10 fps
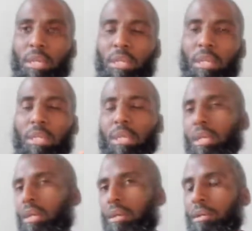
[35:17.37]
then
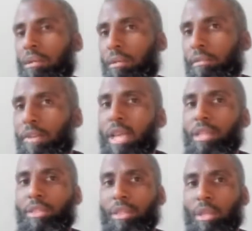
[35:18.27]
their
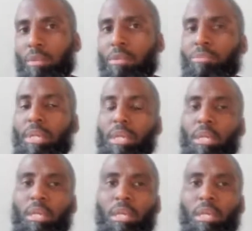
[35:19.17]
faith would be